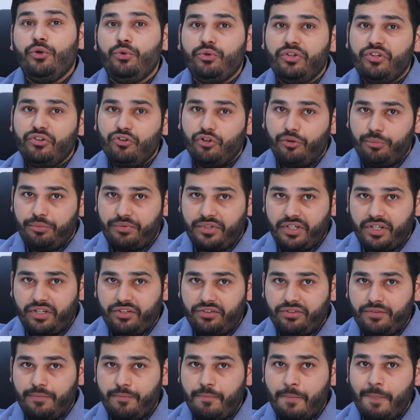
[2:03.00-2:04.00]
these
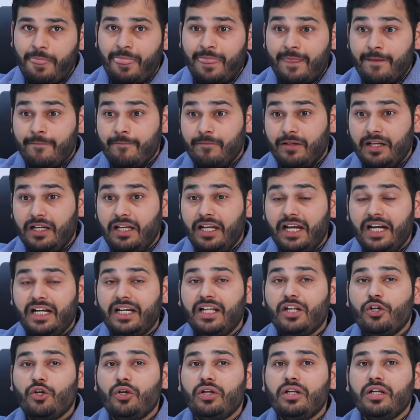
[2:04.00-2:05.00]
obstetrics.
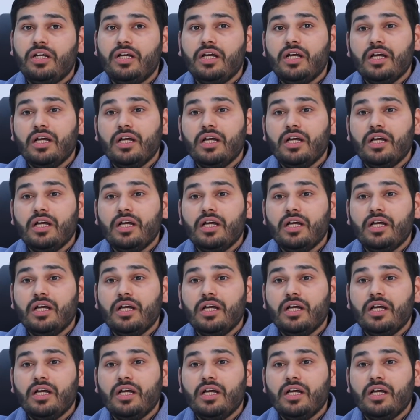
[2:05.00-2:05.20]
Later on,